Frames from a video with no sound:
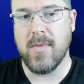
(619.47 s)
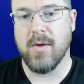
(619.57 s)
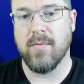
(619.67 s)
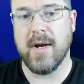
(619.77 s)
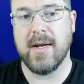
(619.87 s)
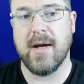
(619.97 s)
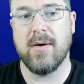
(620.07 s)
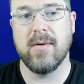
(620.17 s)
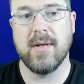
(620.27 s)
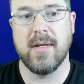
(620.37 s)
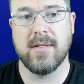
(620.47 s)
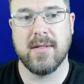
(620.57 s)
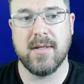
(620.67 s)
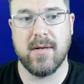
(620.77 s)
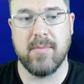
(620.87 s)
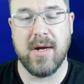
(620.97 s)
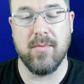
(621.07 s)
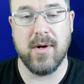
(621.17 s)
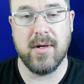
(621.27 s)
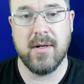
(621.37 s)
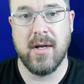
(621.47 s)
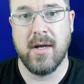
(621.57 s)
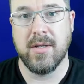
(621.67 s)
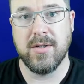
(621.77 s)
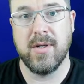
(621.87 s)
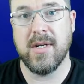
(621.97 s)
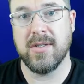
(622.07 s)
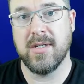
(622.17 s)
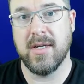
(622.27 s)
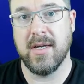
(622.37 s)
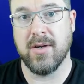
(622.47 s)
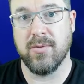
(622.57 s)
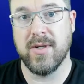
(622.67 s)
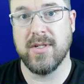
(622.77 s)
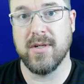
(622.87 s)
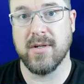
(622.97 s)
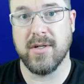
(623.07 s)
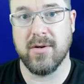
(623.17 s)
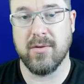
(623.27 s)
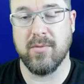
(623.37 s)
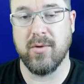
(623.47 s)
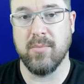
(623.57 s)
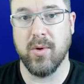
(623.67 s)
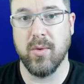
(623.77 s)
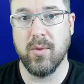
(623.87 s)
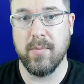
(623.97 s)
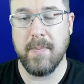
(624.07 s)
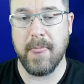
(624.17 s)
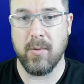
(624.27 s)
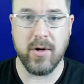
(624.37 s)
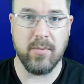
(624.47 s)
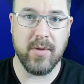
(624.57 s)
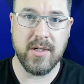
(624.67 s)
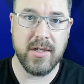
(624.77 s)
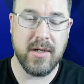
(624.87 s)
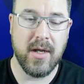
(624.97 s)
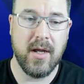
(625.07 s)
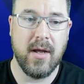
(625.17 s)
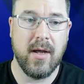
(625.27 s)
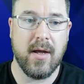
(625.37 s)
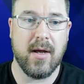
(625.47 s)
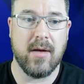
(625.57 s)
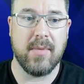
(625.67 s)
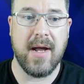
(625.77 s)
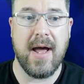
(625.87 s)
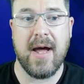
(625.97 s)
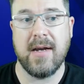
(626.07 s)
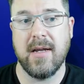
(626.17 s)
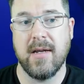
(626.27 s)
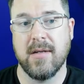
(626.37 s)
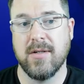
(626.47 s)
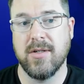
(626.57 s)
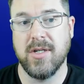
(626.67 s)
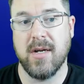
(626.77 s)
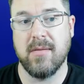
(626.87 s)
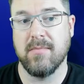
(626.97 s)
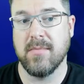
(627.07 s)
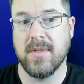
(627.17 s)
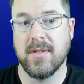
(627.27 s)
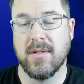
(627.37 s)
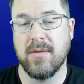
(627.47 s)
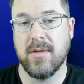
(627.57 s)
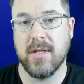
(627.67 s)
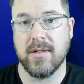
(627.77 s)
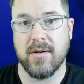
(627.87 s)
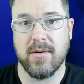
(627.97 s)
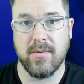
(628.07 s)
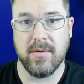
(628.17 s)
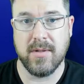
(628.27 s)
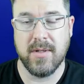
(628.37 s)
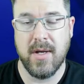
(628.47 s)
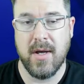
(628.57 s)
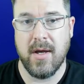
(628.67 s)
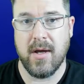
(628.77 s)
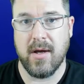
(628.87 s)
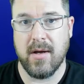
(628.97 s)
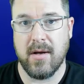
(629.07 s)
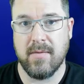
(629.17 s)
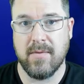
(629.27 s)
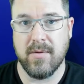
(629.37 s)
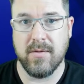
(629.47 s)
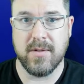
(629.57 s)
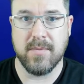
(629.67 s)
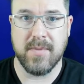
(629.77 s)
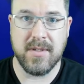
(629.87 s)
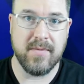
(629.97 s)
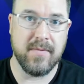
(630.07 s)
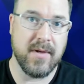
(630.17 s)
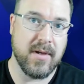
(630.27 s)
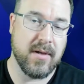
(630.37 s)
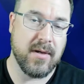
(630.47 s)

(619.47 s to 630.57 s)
right now it's by 1. So you can actually increase your Eternal point pool or your budget by adding gems to the Eternals of those specific